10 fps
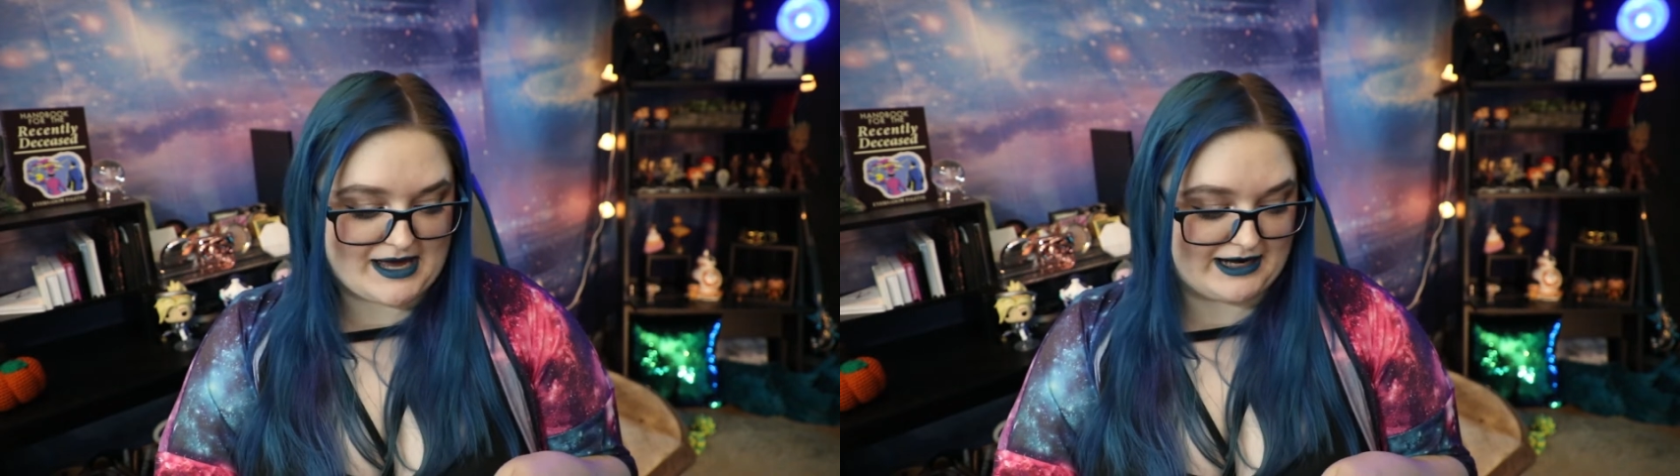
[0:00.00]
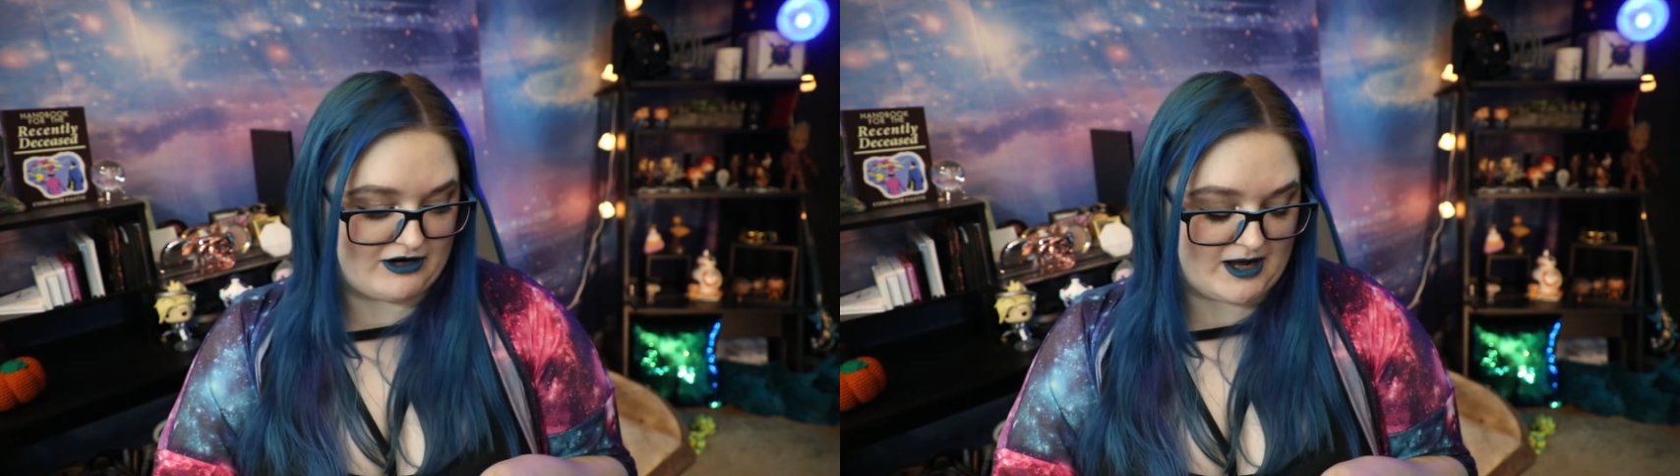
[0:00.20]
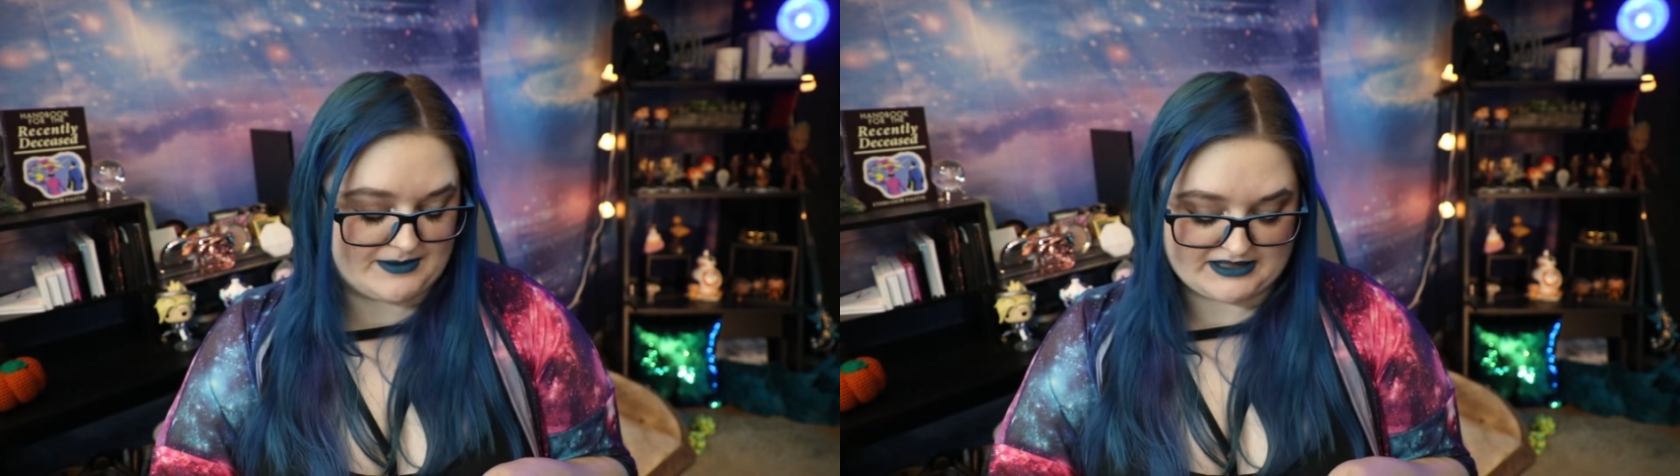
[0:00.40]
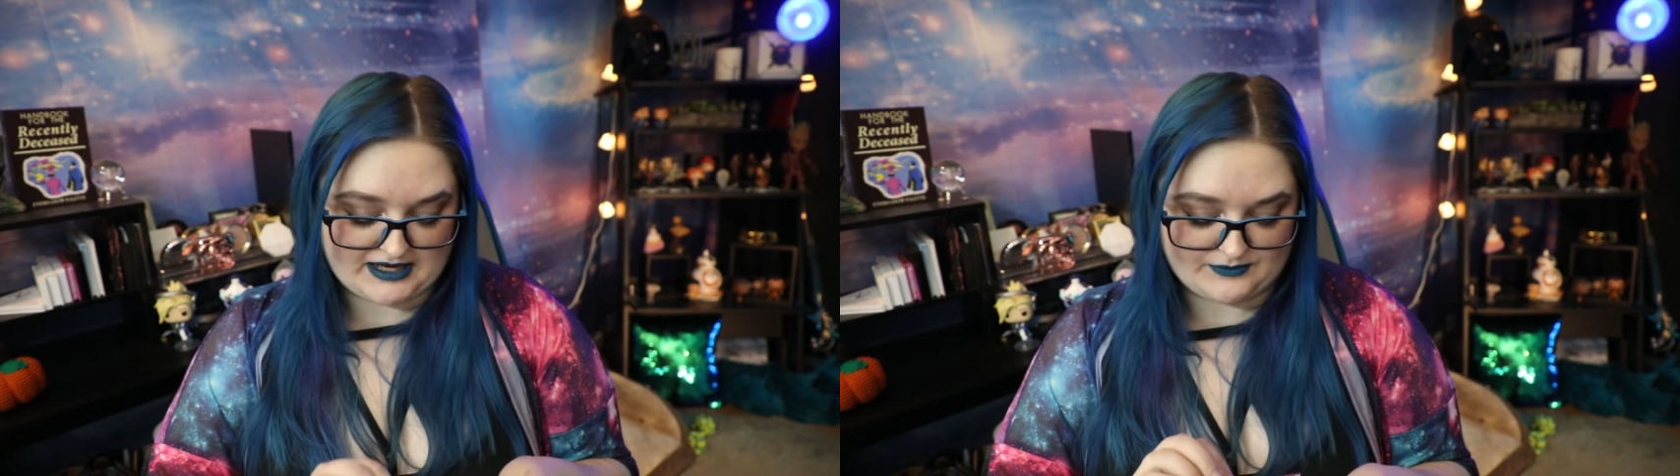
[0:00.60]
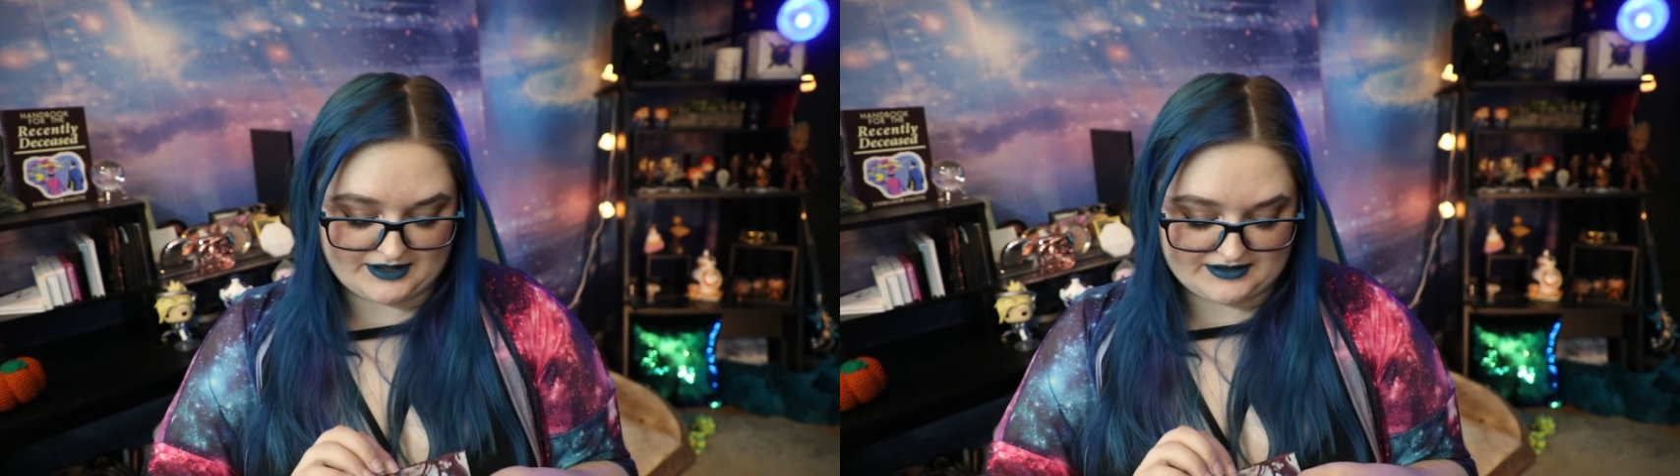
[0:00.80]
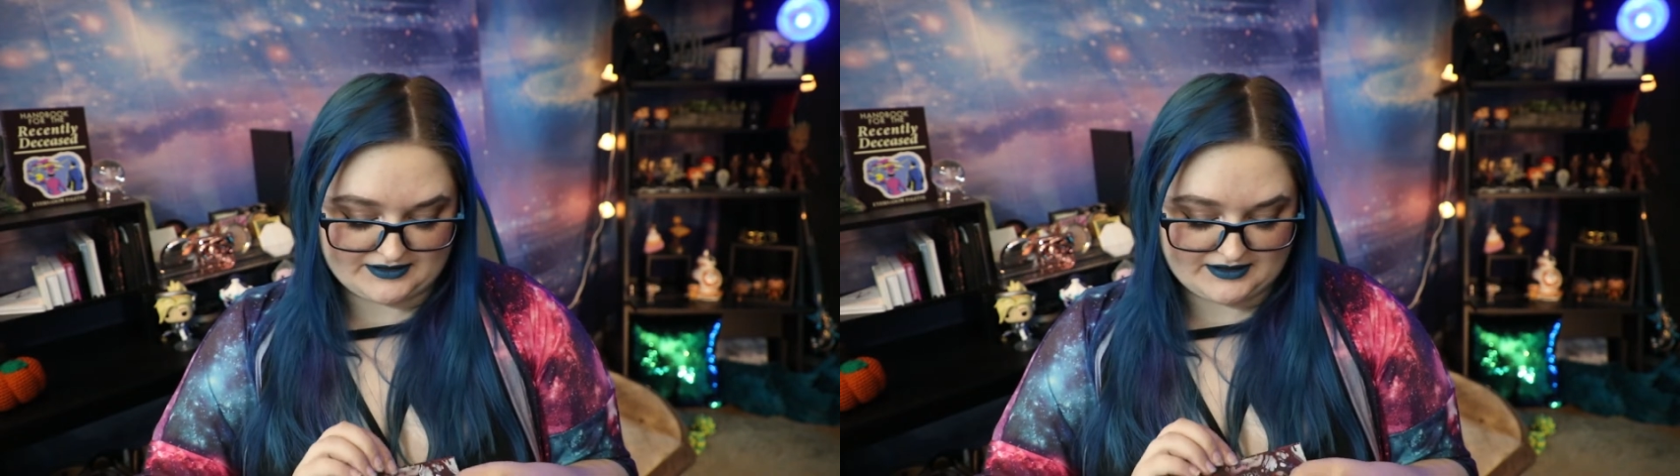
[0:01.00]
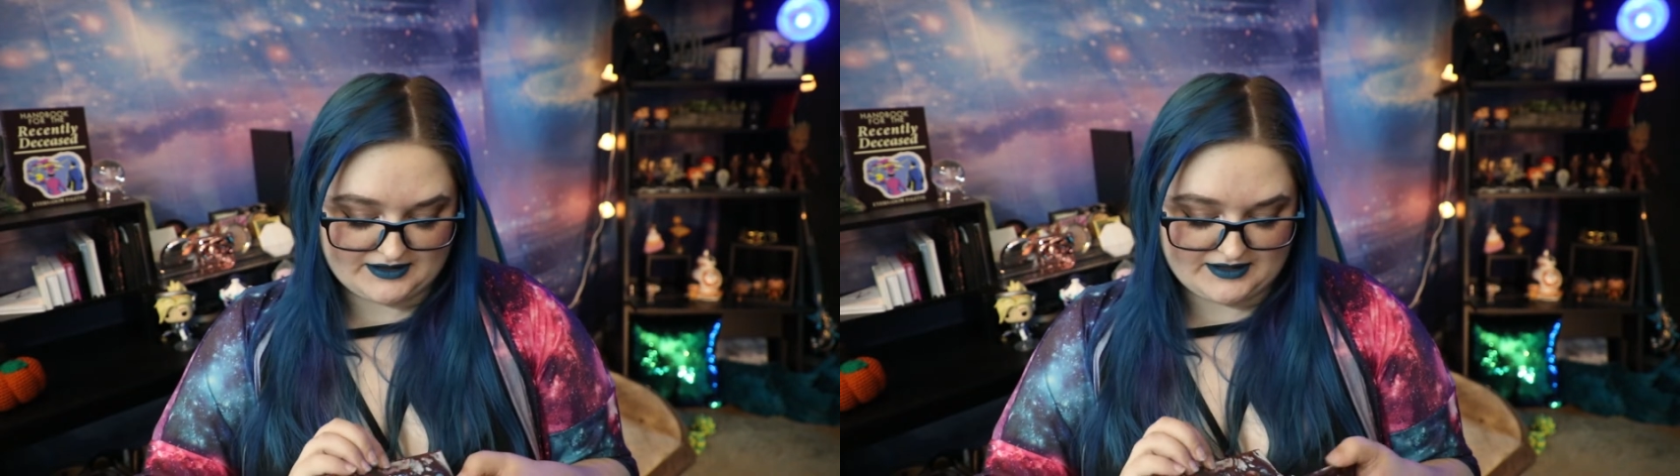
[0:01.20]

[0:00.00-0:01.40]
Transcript: mad at grabbing that one.